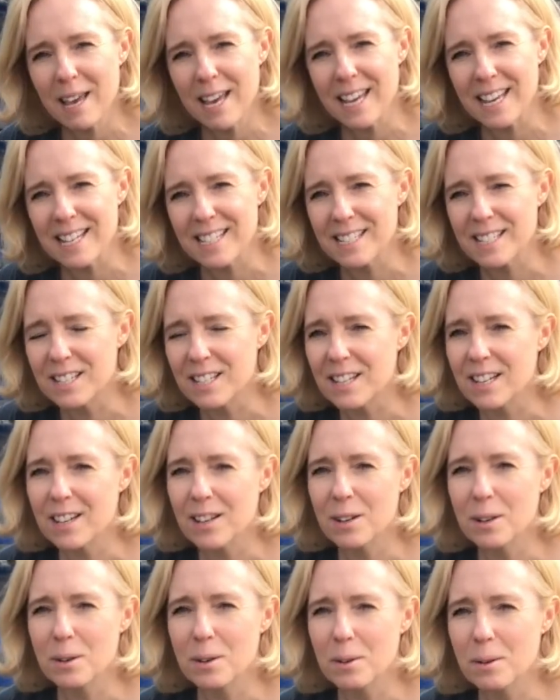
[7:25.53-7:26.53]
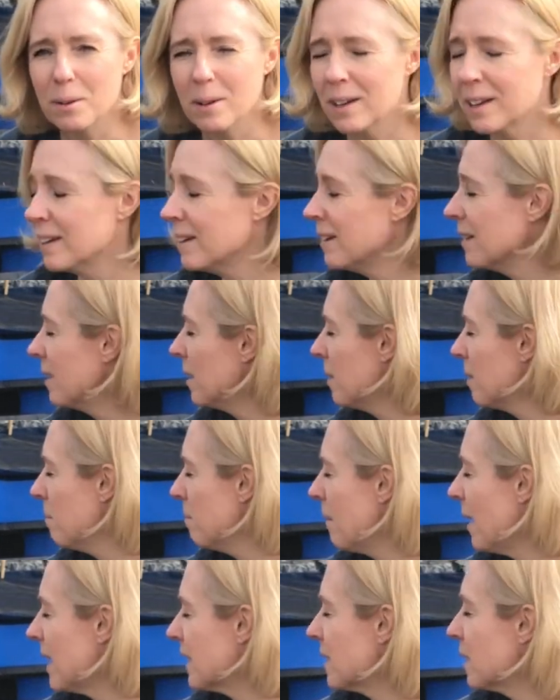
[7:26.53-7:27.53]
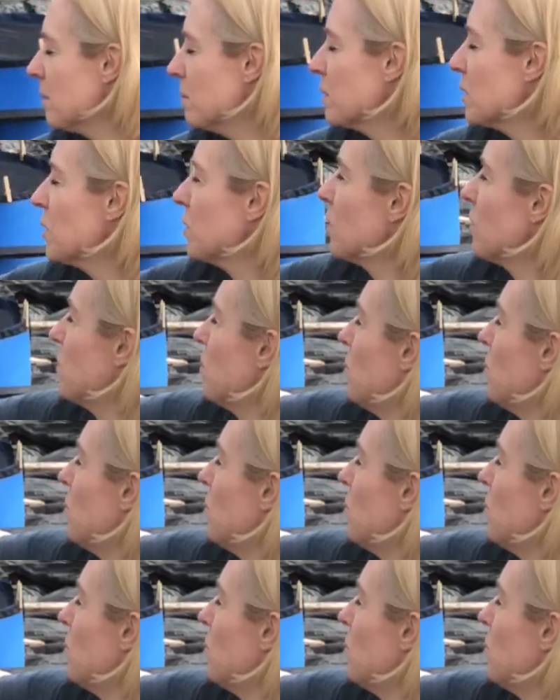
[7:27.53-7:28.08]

is to make some sort of